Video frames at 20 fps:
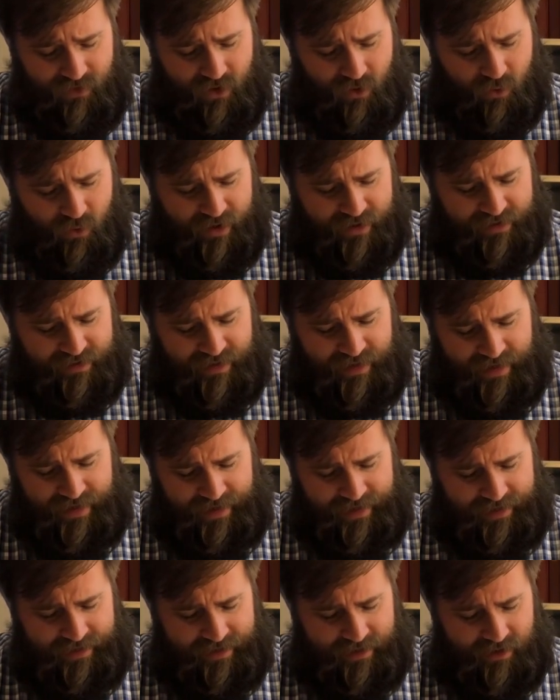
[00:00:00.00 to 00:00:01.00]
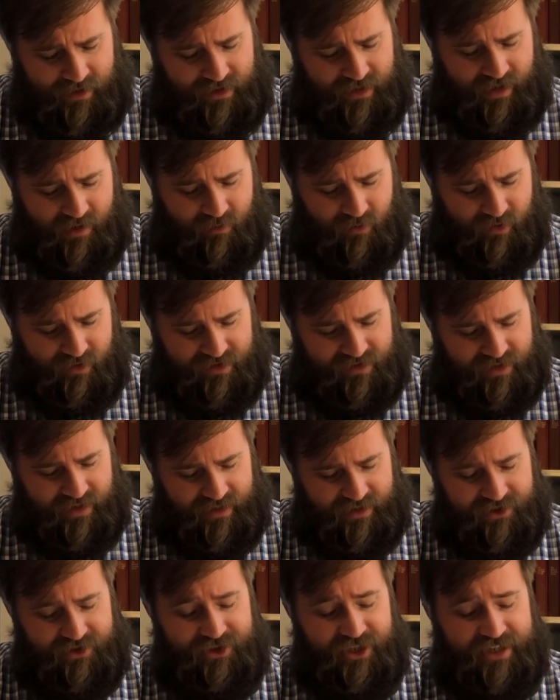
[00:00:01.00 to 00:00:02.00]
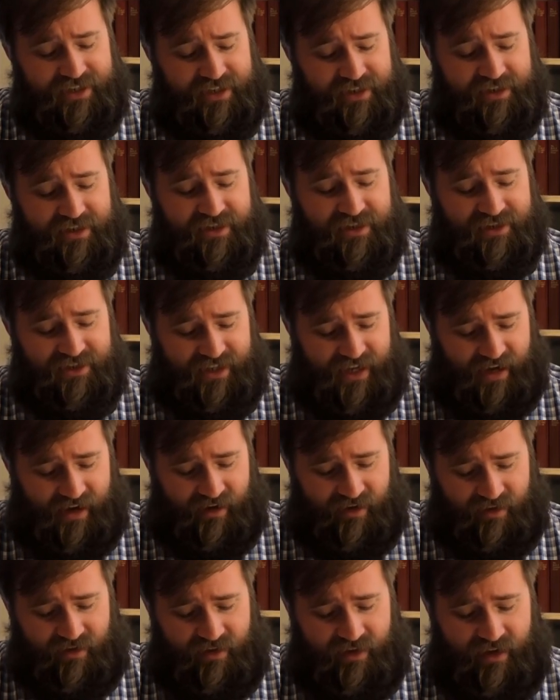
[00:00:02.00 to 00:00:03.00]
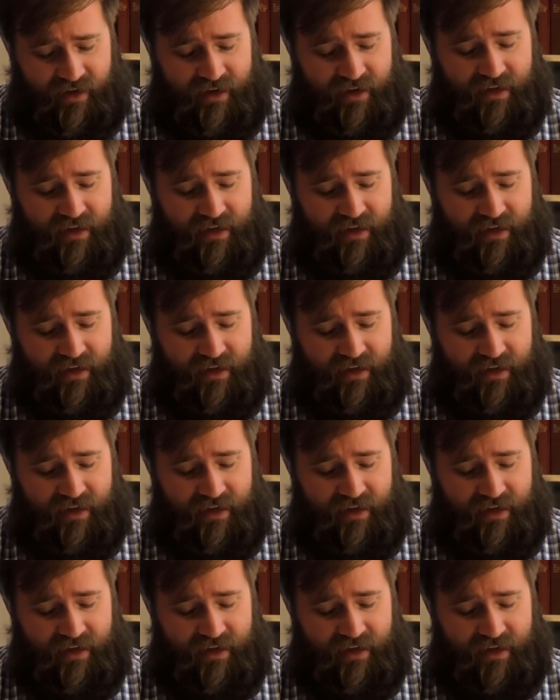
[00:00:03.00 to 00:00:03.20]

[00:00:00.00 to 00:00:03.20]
when Leon Morris says, "Jesus' death